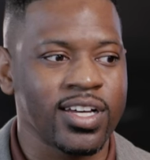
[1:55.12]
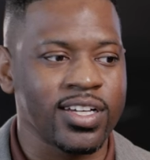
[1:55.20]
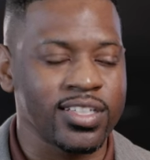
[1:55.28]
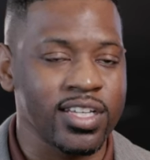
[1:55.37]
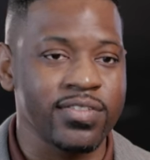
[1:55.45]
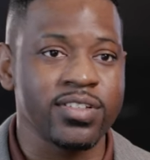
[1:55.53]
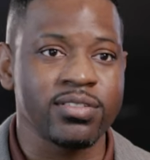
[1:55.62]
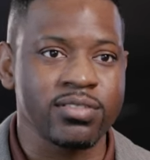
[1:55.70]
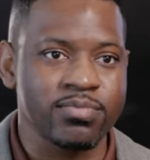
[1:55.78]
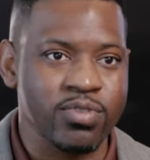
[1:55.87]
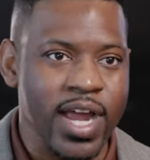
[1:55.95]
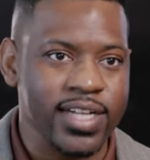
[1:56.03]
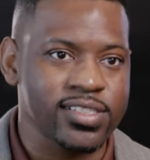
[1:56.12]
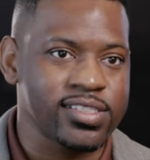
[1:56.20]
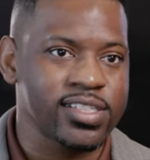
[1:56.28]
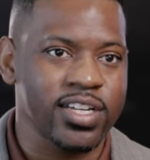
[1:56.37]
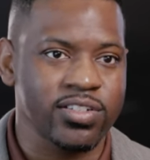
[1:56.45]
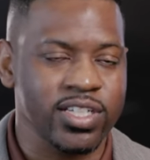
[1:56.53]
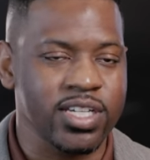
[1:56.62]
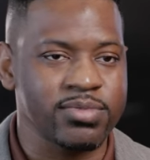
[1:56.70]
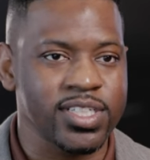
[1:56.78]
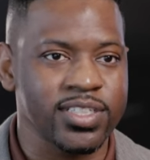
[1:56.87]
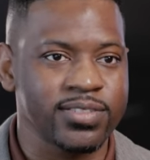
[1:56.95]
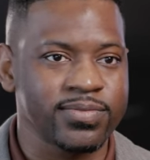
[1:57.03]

uh, a given practice day or game day.